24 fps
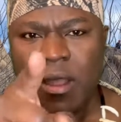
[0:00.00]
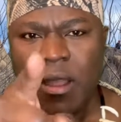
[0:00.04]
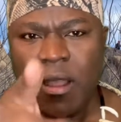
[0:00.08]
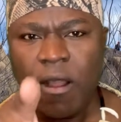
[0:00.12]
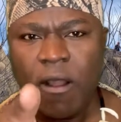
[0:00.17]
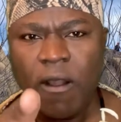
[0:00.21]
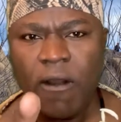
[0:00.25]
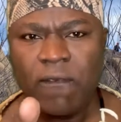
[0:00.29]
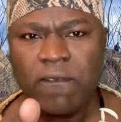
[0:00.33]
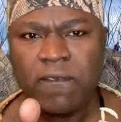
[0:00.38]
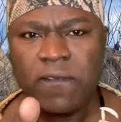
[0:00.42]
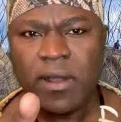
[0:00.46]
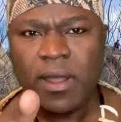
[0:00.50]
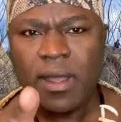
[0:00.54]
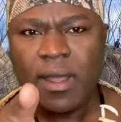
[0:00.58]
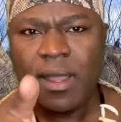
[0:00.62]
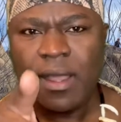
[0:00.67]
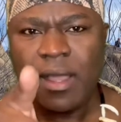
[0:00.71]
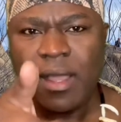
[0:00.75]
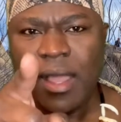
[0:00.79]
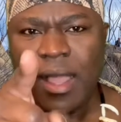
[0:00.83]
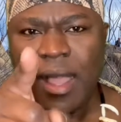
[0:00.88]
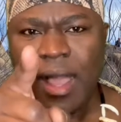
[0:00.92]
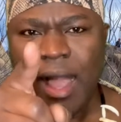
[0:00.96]
over
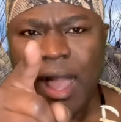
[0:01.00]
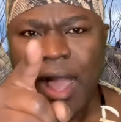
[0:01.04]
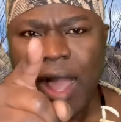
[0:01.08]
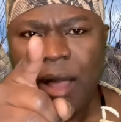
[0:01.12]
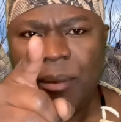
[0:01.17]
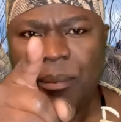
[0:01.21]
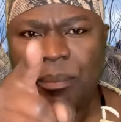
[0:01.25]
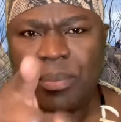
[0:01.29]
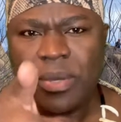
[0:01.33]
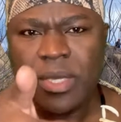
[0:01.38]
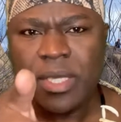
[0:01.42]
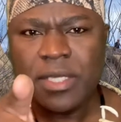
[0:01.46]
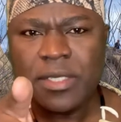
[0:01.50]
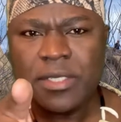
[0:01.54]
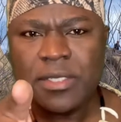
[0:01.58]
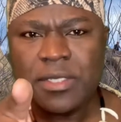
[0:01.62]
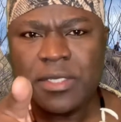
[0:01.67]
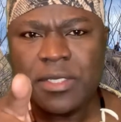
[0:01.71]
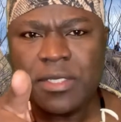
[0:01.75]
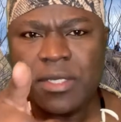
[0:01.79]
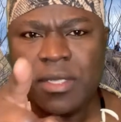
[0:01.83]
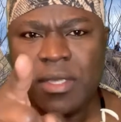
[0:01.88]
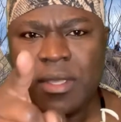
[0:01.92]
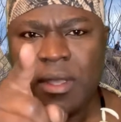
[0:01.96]
a
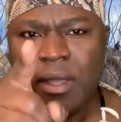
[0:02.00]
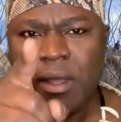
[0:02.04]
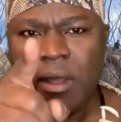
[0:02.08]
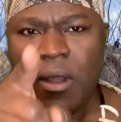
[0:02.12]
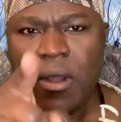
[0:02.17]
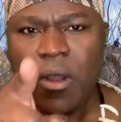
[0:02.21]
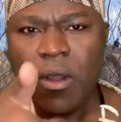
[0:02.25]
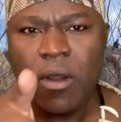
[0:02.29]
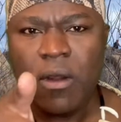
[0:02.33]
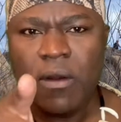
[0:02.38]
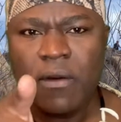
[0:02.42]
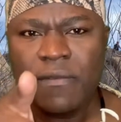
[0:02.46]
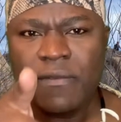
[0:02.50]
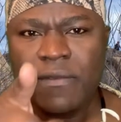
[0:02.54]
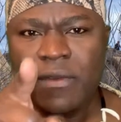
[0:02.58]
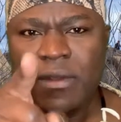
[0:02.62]
piece of